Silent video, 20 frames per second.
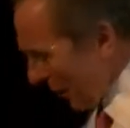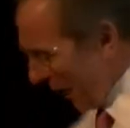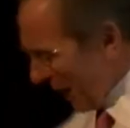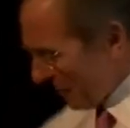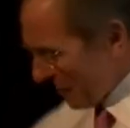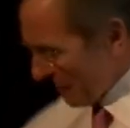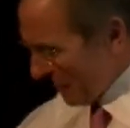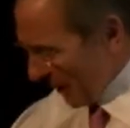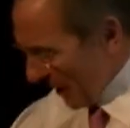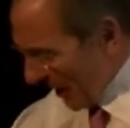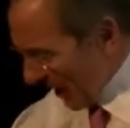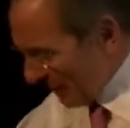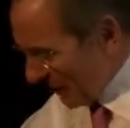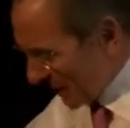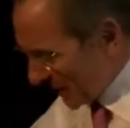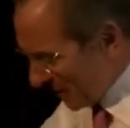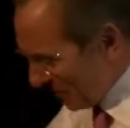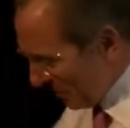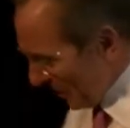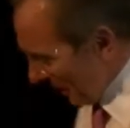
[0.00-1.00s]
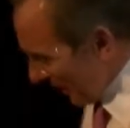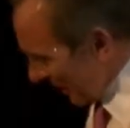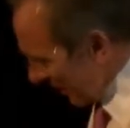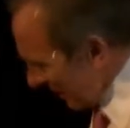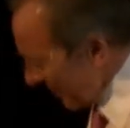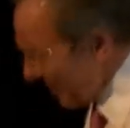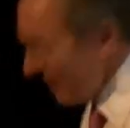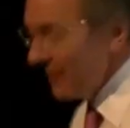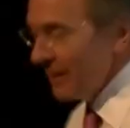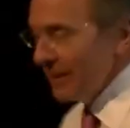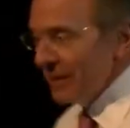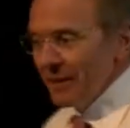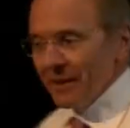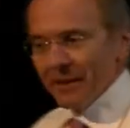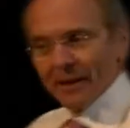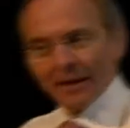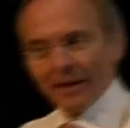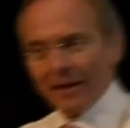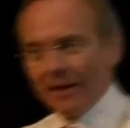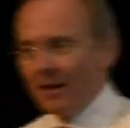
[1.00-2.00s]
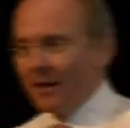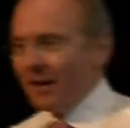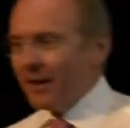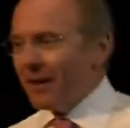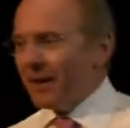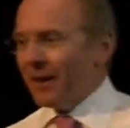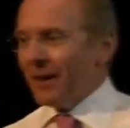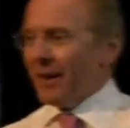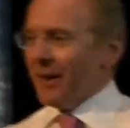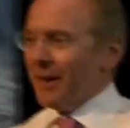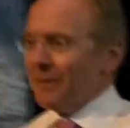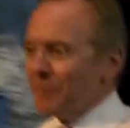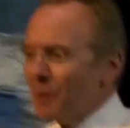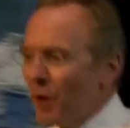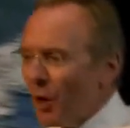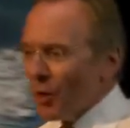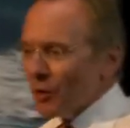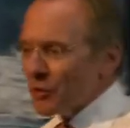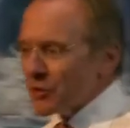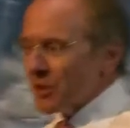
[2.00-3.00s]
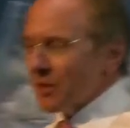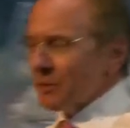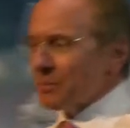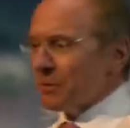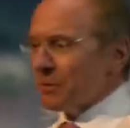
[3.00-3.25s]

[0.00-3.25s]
you for having me. I must admit, I am not a